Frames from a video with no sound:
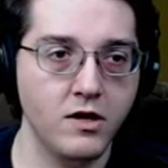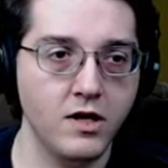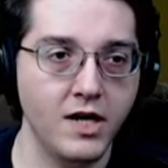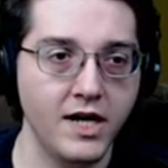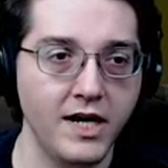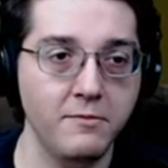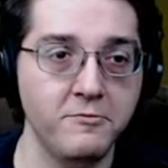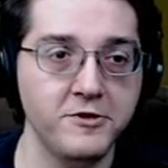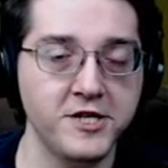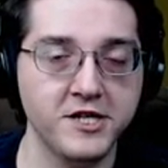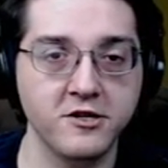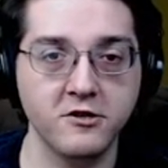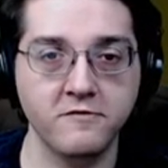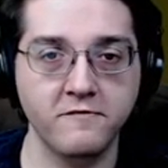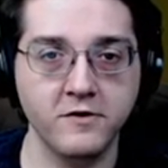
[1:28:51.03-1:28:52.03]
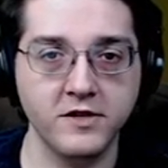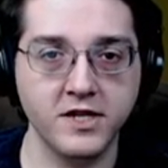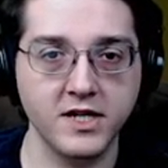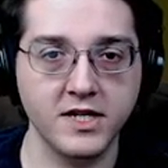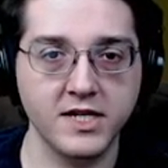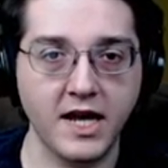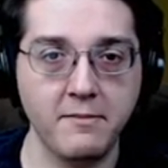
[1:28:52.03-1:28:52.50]
Uh, in particular for
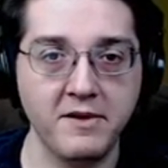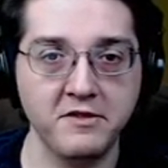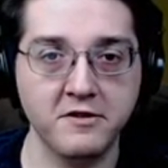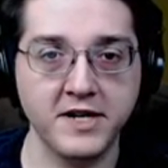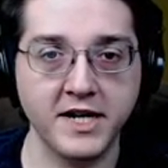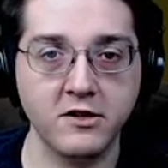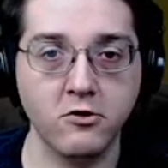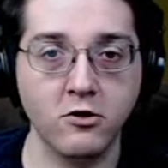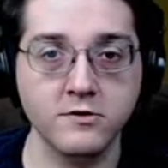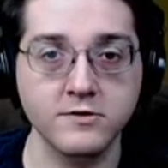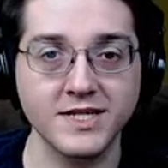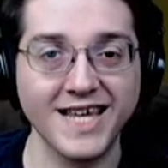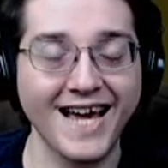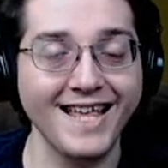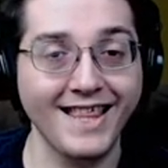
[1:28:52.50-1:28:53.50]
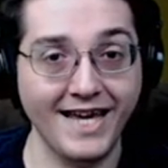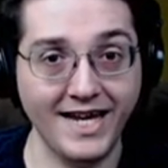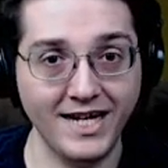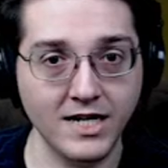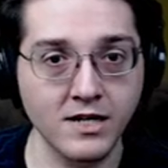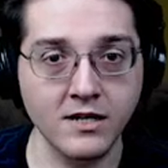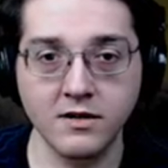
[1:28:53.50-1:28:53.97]
the dimethyl
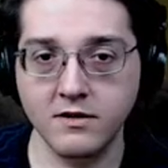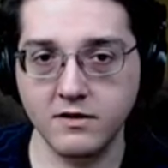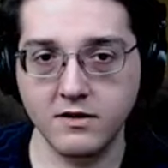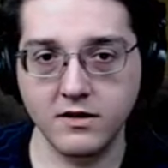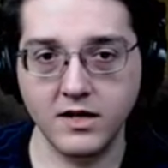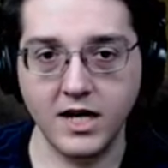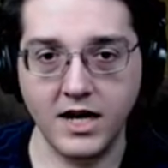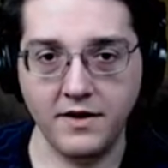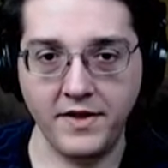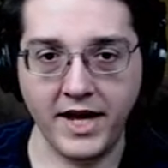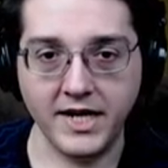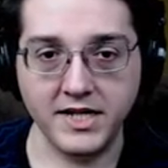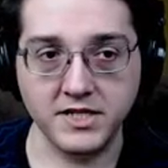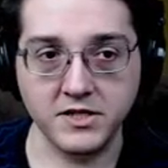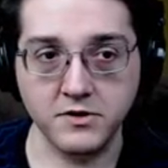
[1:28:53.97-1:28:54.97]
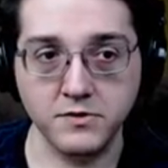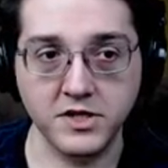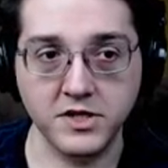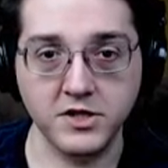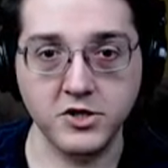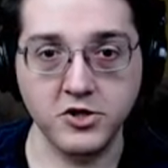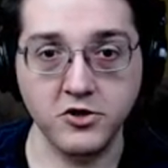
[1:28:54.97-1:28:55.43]
dichlorosilane uh, that is
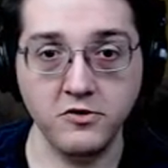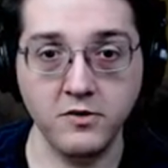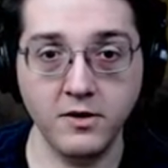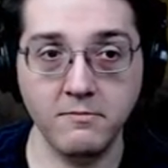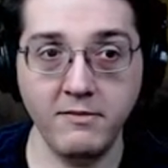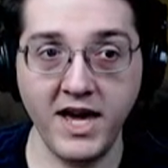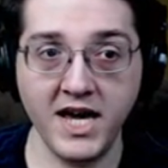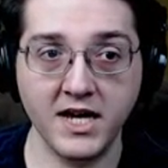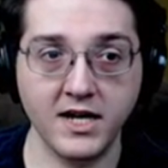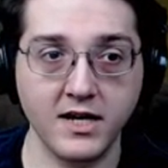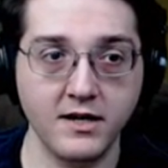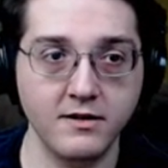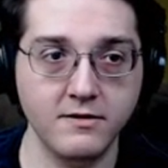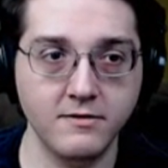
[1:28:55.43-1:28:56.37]
used to make